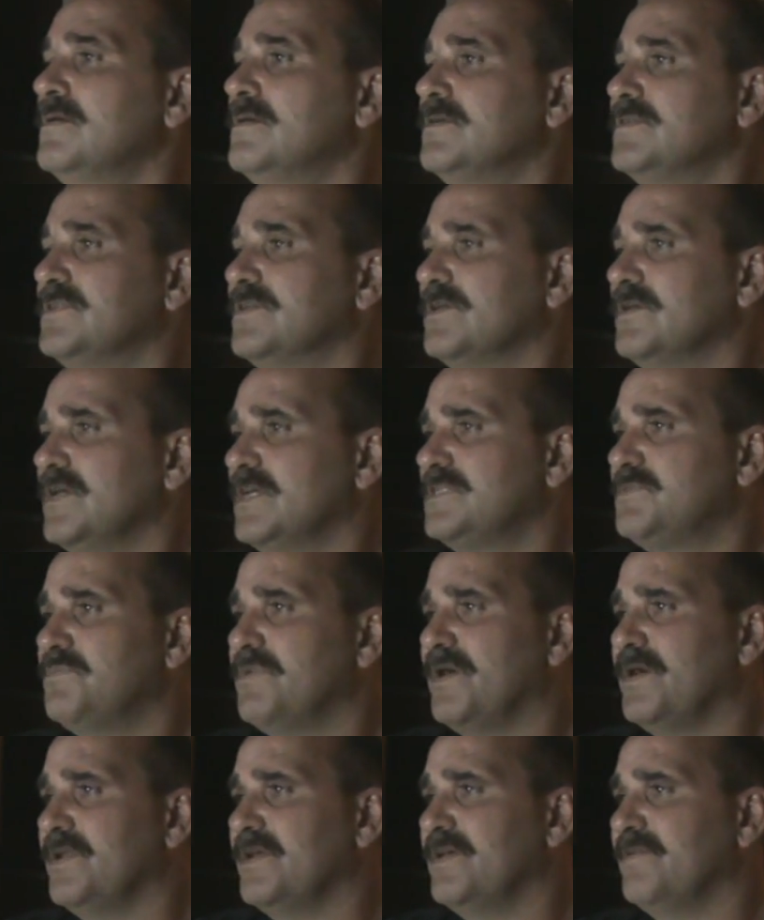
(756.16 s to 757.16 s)
So that's
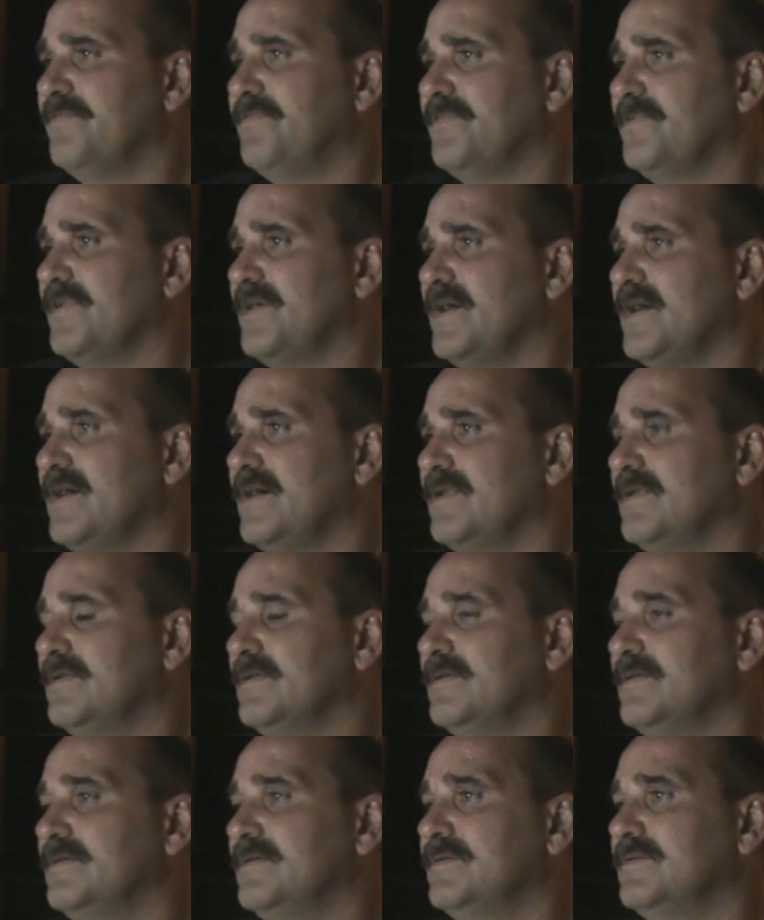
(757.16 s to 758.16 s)
about it for that.
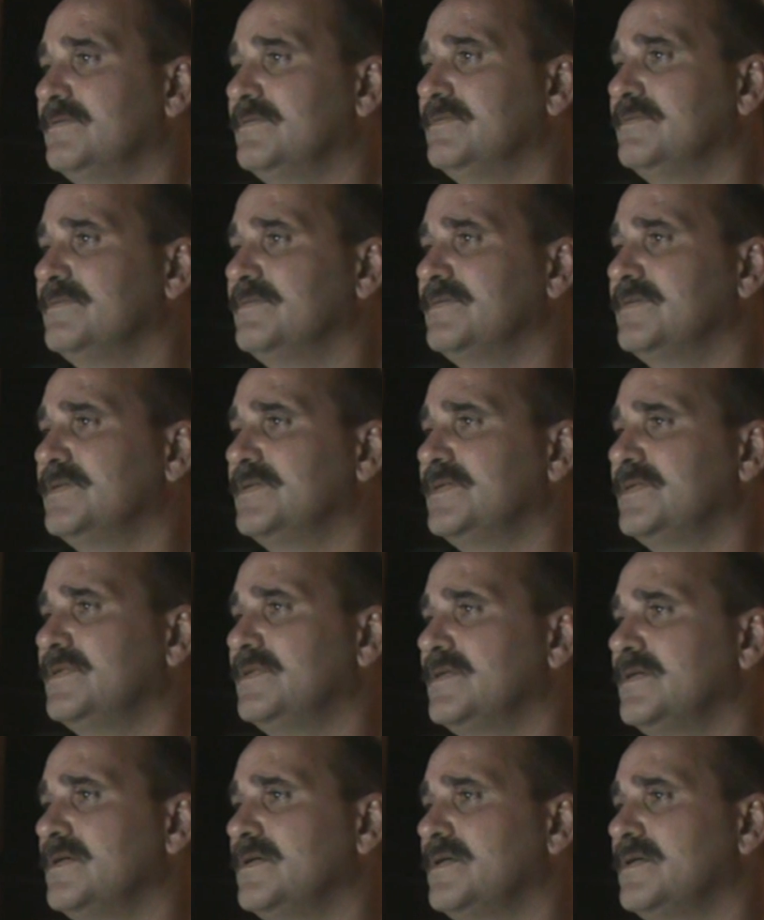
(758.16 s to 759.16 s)

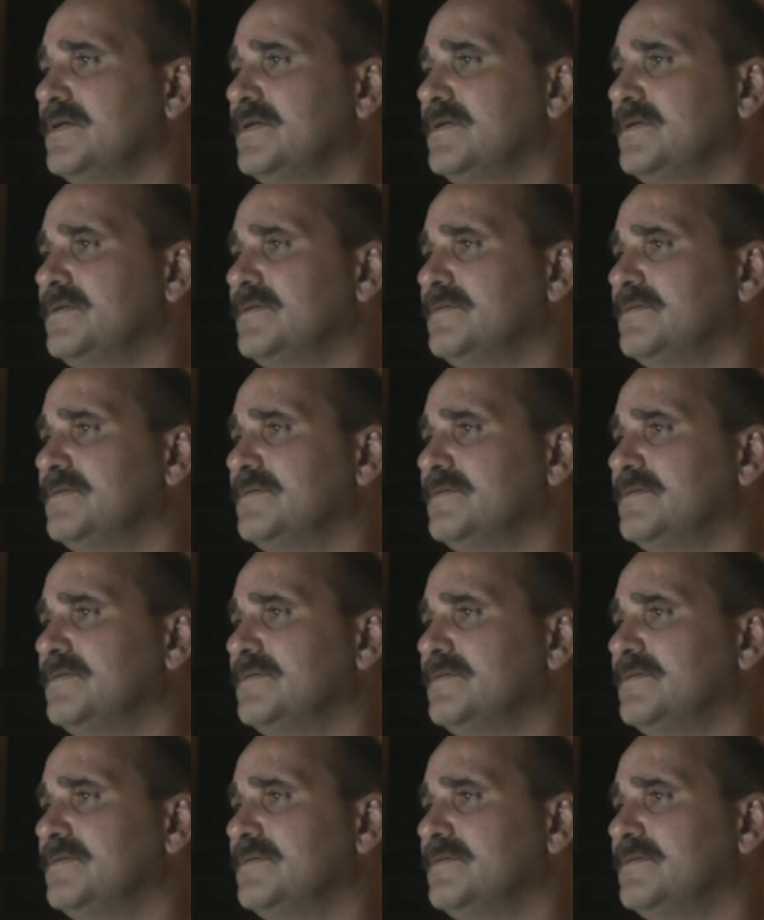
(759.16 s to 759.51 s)
And uh,